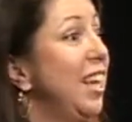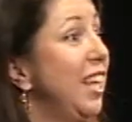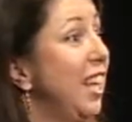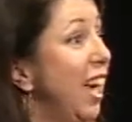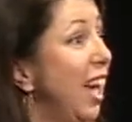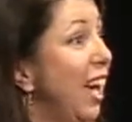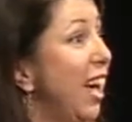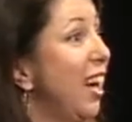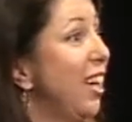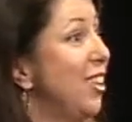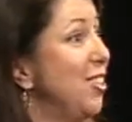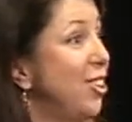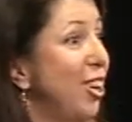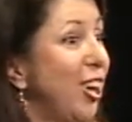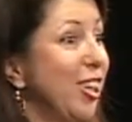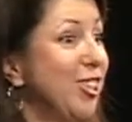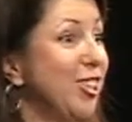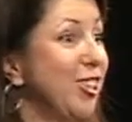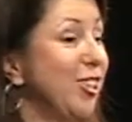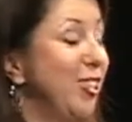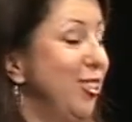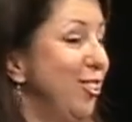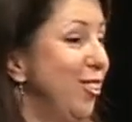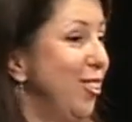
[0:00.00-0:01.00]
Yeah,
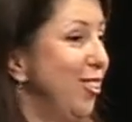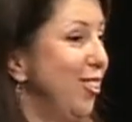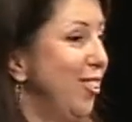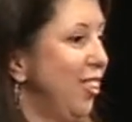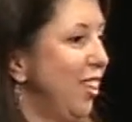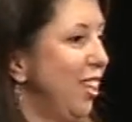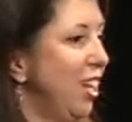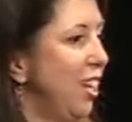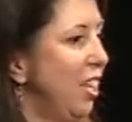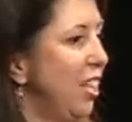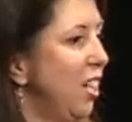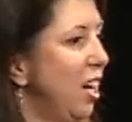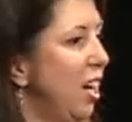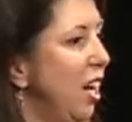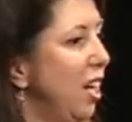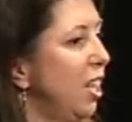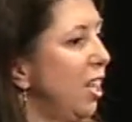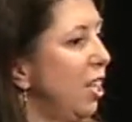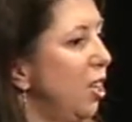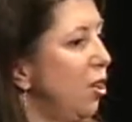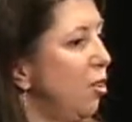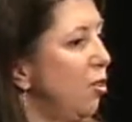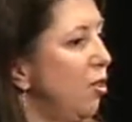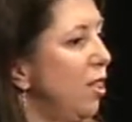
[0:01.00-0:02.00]
Dr. Google, and,
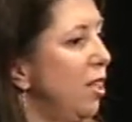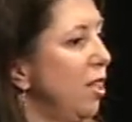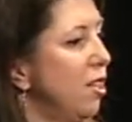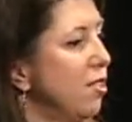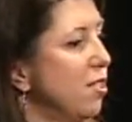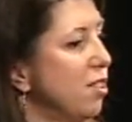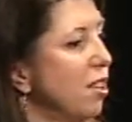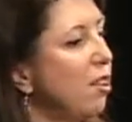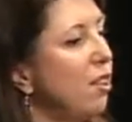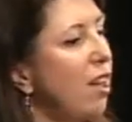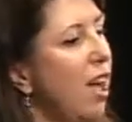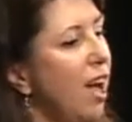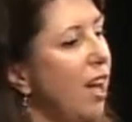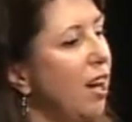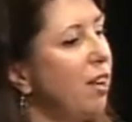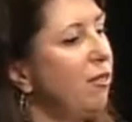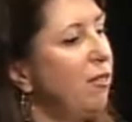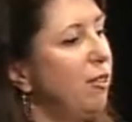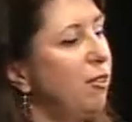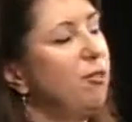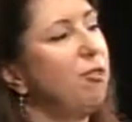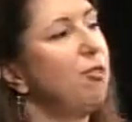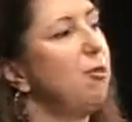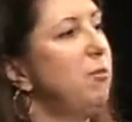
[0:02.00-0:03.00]
and there's a lot of
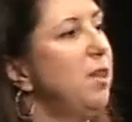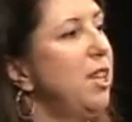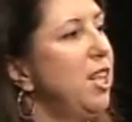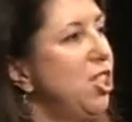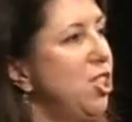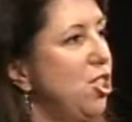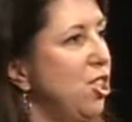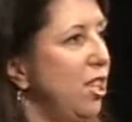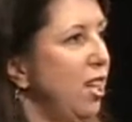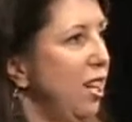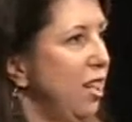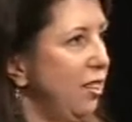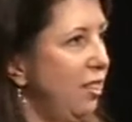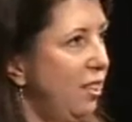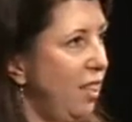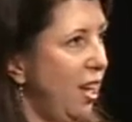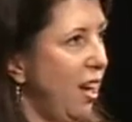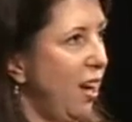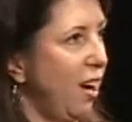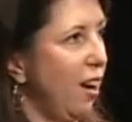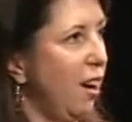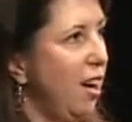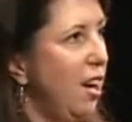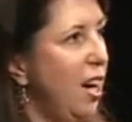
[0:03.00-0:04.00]
information out
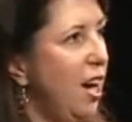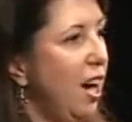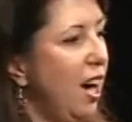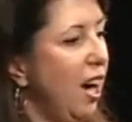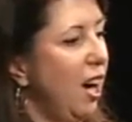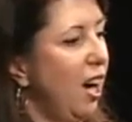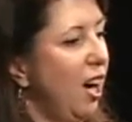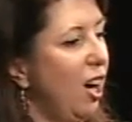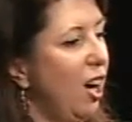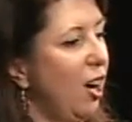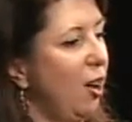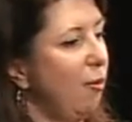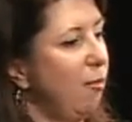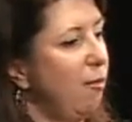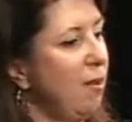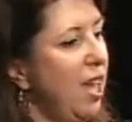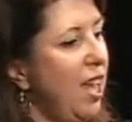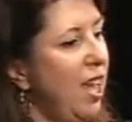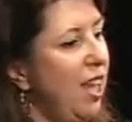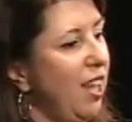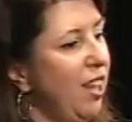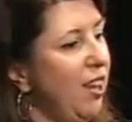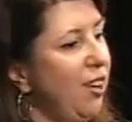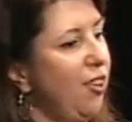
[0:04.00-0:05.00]
there.
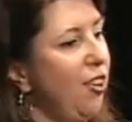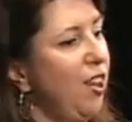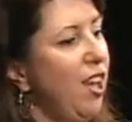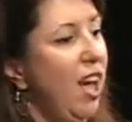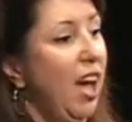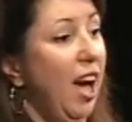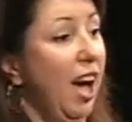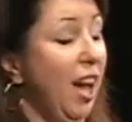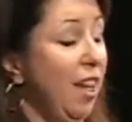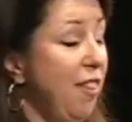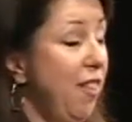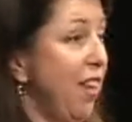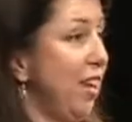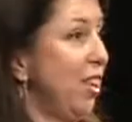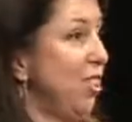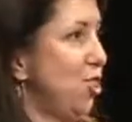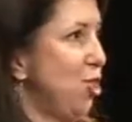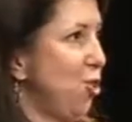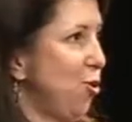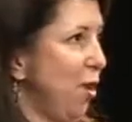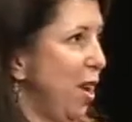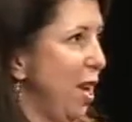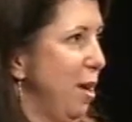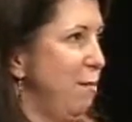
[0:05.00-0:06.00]
And I think it's
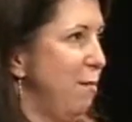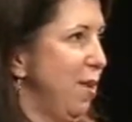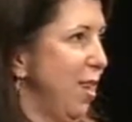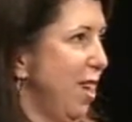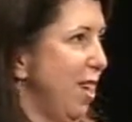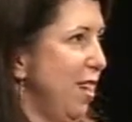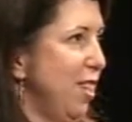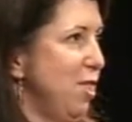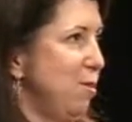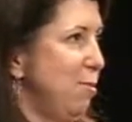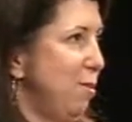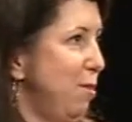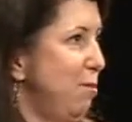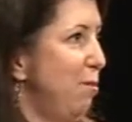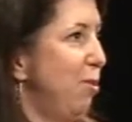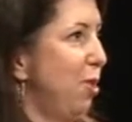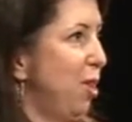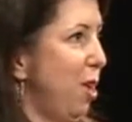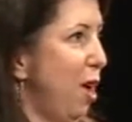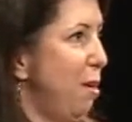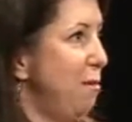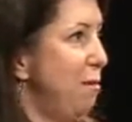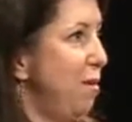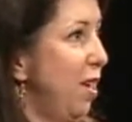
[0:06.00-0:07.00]
great because people
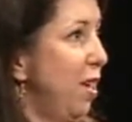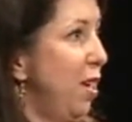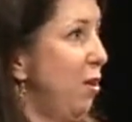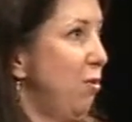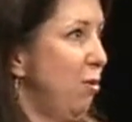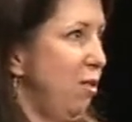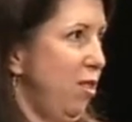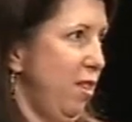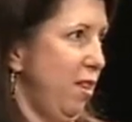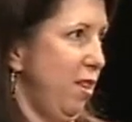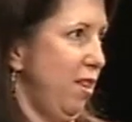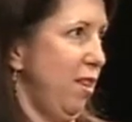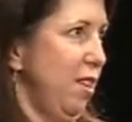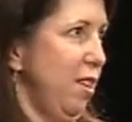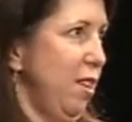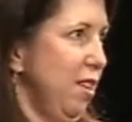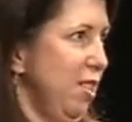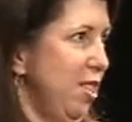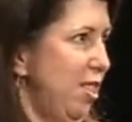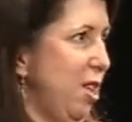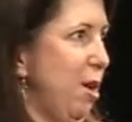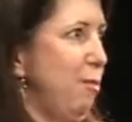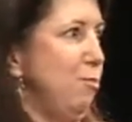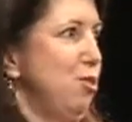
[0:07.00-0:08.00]
come in with the
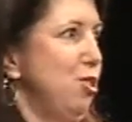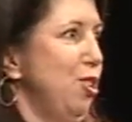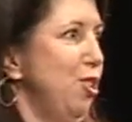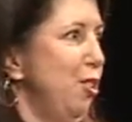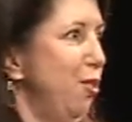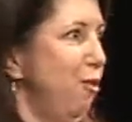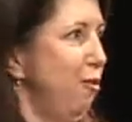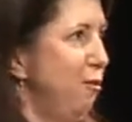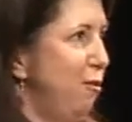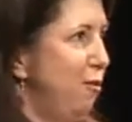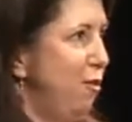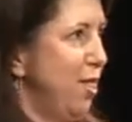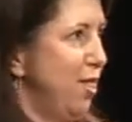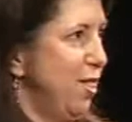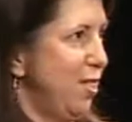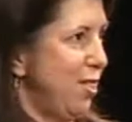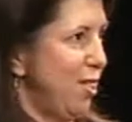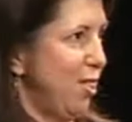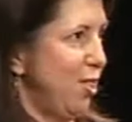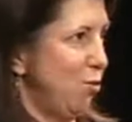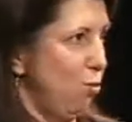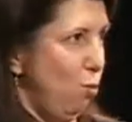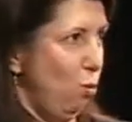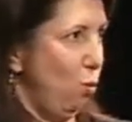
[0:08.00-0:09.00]
conception of this
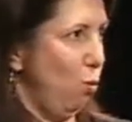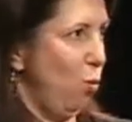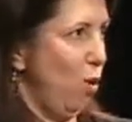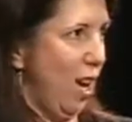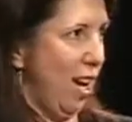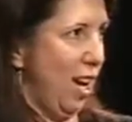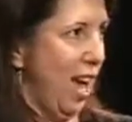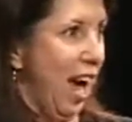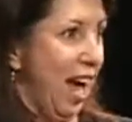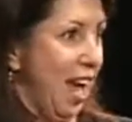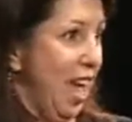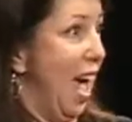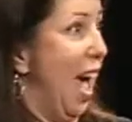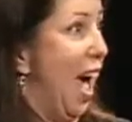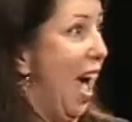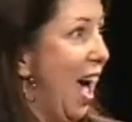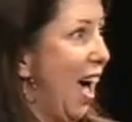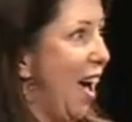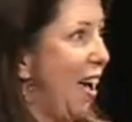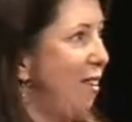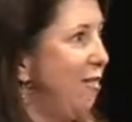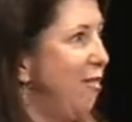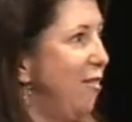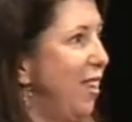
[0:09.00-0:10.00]
is what I
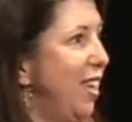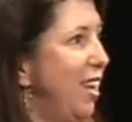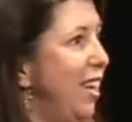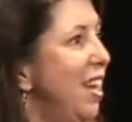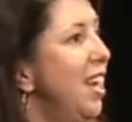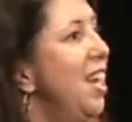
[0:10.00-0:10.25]
have, and